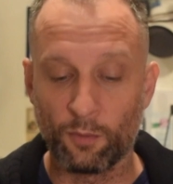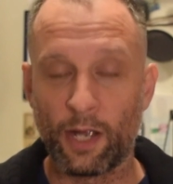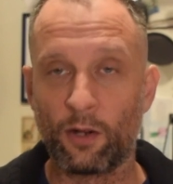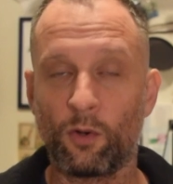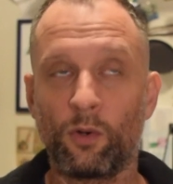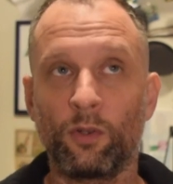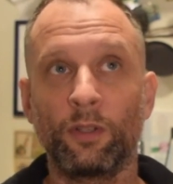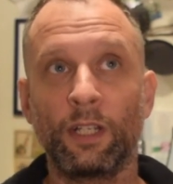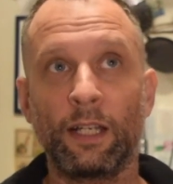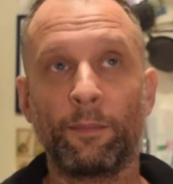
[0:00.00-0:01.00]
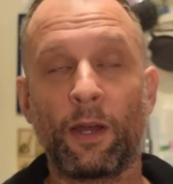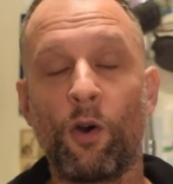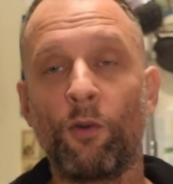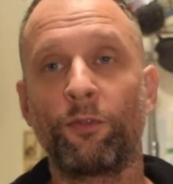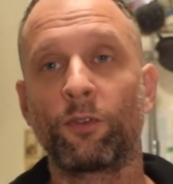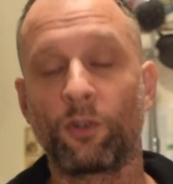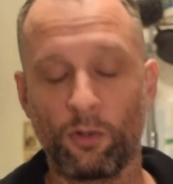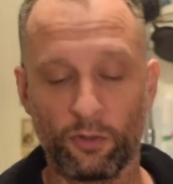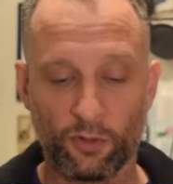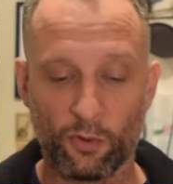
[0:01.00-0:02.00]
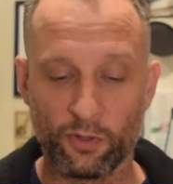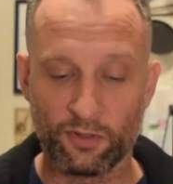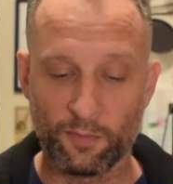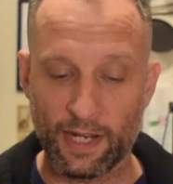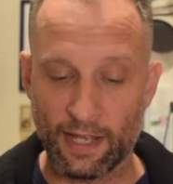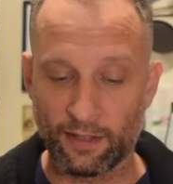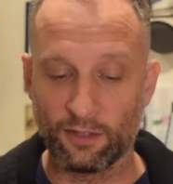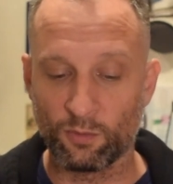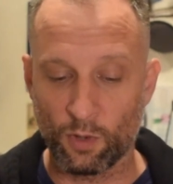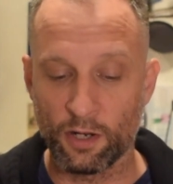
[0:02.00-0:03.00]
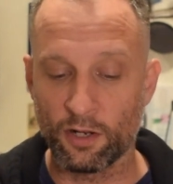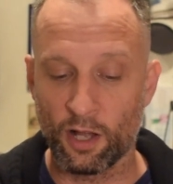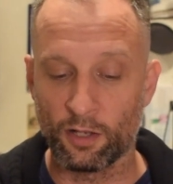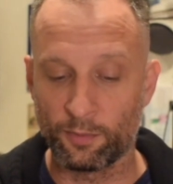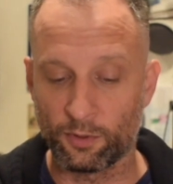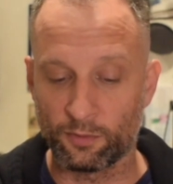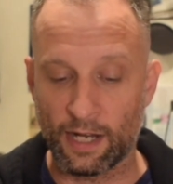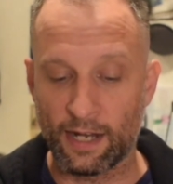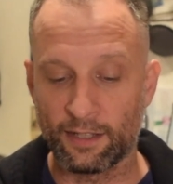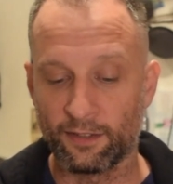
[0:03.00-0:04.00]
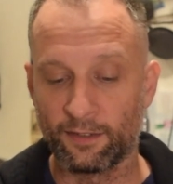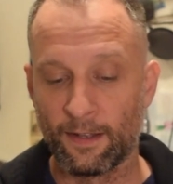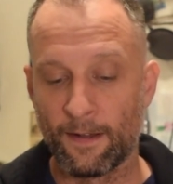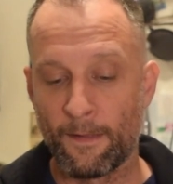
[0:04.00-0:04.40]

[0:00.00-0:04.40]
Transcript: My hopeful goal is always to make at least $1 per ride, because